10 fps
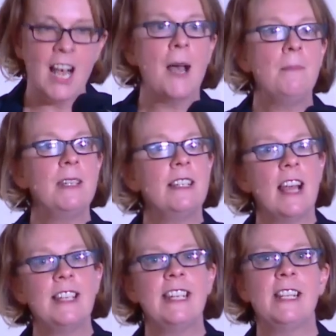I'm
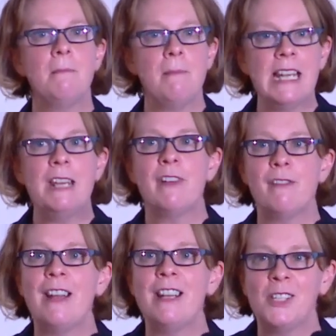delighted that many of our
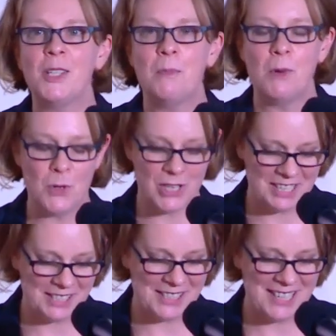friends and
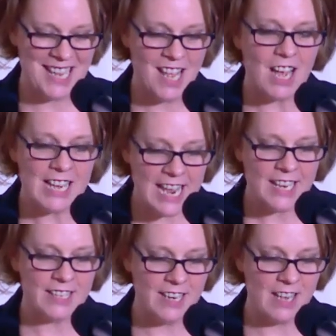supporters are here
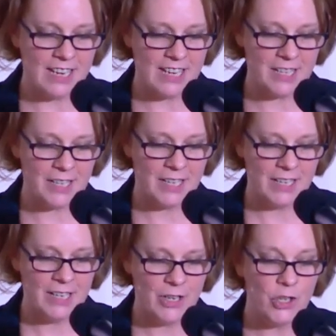tonight.
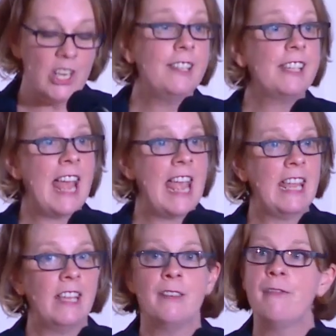
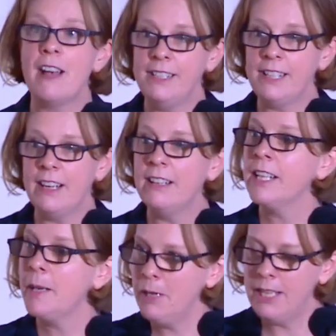GSK, Pfizer,
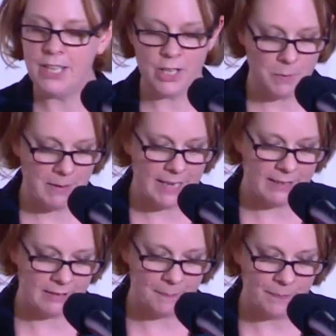Community
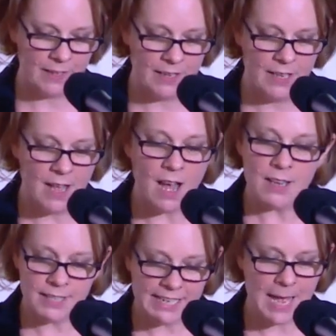Jameel,
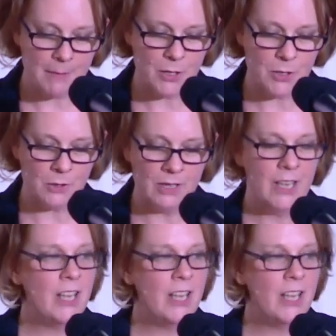Art and Capital.